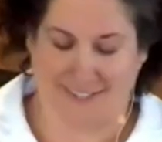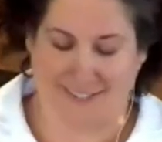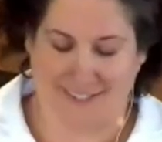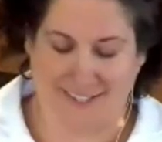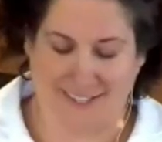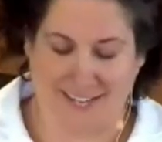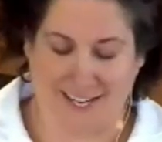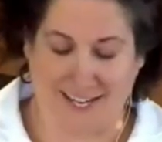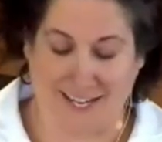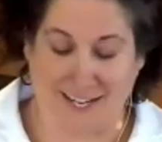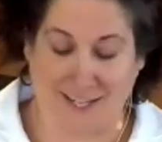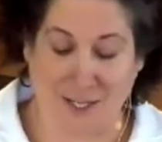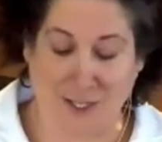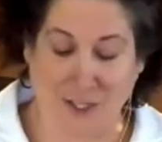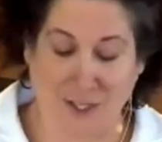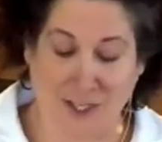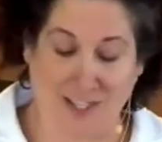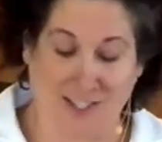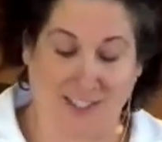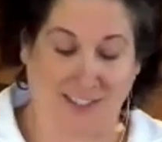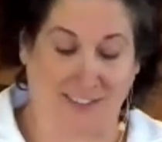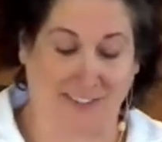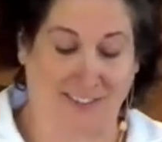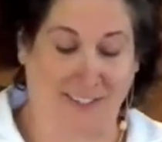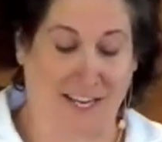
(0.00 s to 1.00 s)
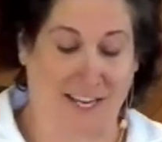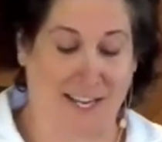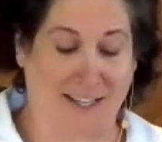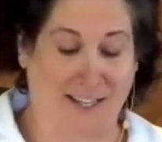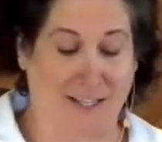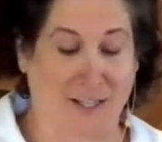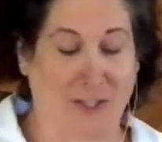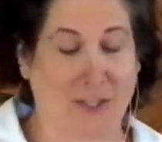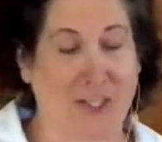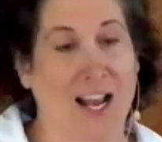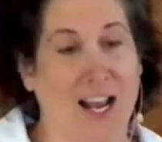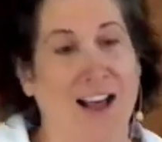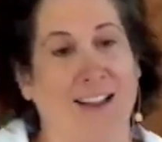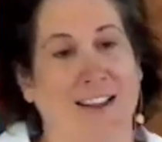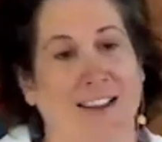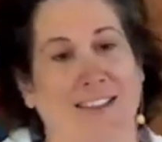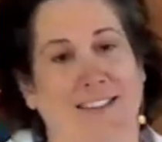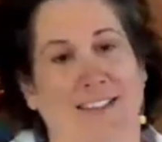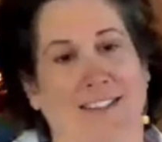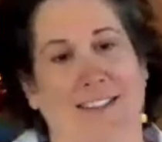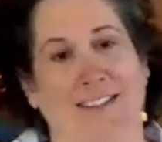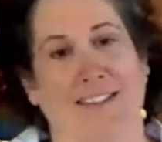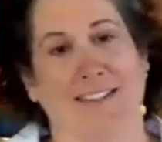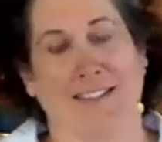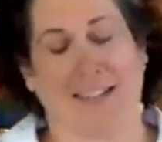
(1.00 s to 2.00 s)
In addition to lighting the chalice
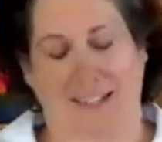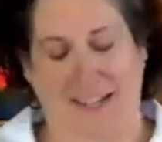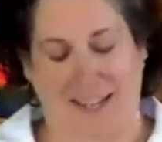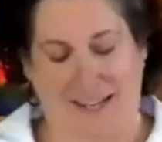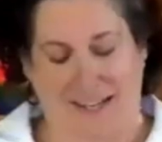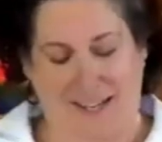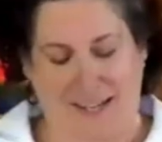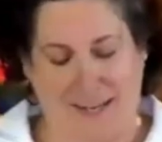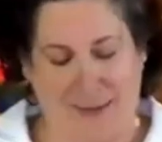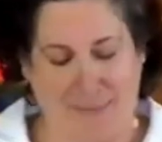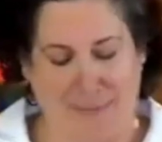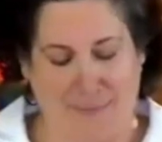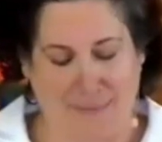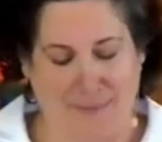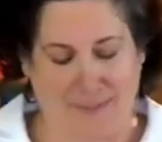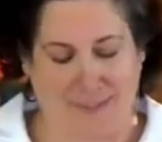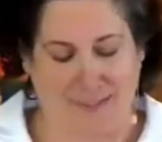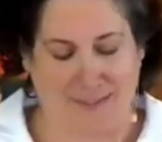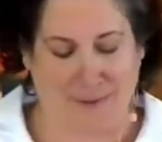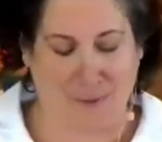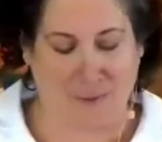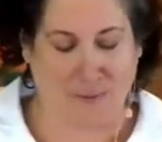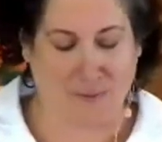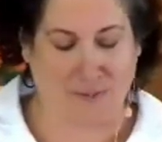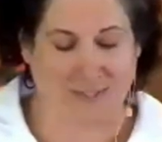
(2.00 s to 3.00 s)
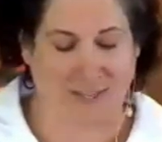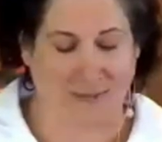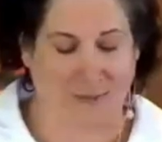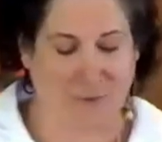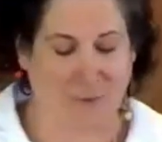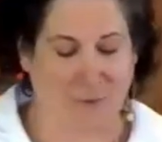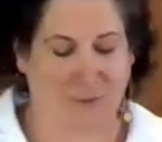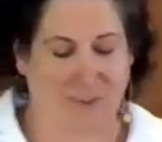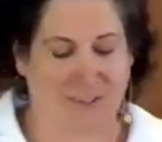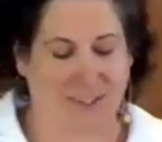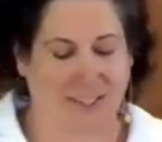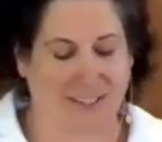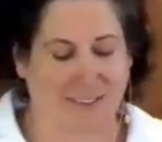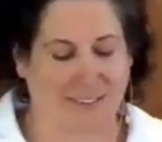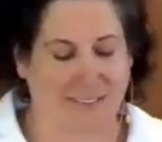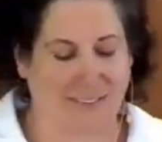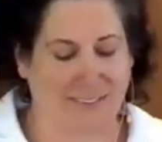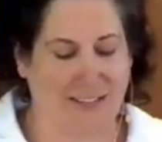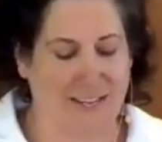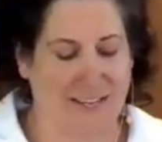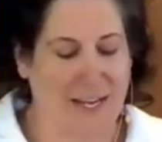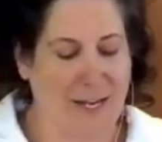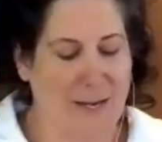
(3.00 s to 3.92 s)
and singing hymns and those central things,